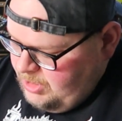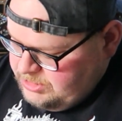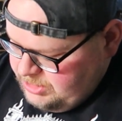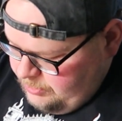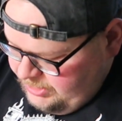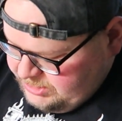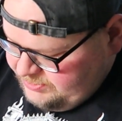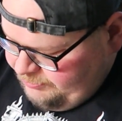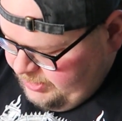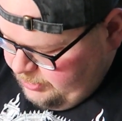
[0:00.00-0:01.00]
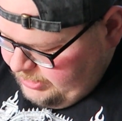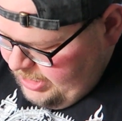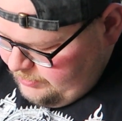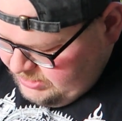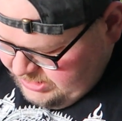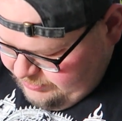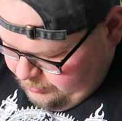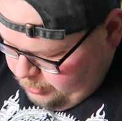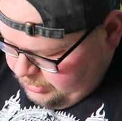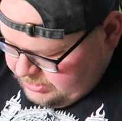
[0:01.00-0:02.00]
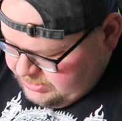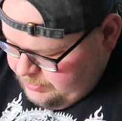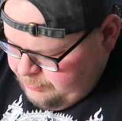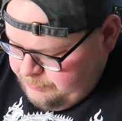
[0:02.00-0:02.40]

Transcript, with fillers: So let's figure it out and see if it works.